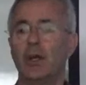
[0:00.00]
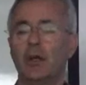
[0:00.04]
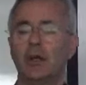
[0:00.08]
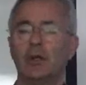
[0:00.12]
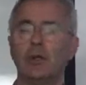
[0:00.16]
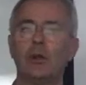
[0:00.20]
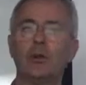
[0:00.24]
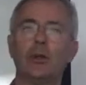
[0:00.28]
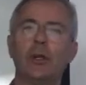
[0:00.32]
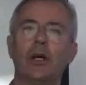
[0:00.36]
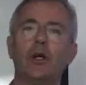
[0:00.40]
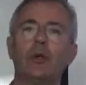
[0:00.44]

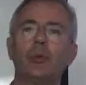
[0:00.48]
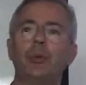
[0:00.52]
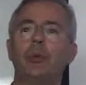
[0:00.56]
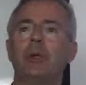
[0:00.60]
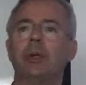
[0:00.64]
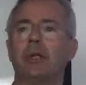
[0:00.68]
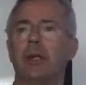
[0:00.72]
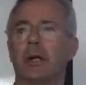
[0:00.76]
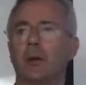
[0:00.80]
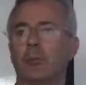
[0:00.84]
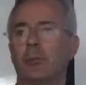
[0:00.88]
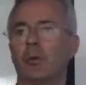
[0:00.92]
you can open
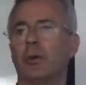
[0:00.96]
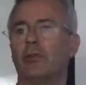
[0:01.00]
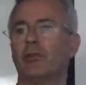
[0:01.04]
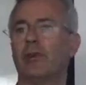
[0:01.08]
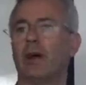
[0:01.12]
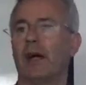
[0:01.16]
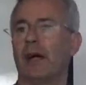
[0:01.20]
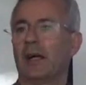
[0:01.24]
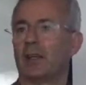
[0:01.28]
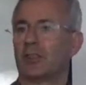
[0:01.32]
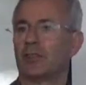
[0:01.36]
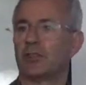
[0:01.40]
it up for
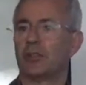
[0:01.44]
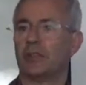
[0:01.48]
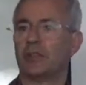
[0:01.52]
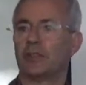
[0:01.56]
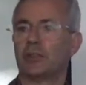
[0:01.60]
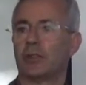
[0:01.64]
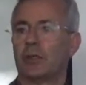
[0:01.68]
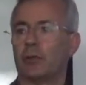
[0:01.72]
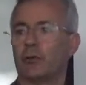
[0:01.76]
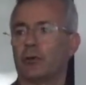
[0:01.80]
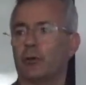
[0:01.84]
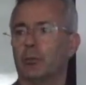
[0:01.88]

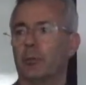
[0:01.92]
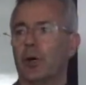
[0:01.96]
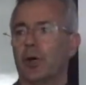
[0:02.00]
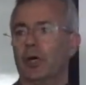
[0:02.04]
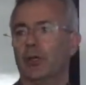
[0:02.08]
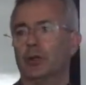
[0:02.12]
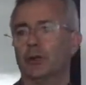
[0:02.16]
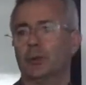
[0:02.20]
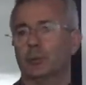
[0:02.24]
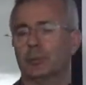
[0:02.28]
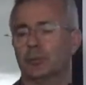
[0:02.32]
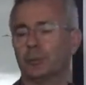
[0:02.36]
access from
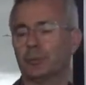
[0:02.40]
home.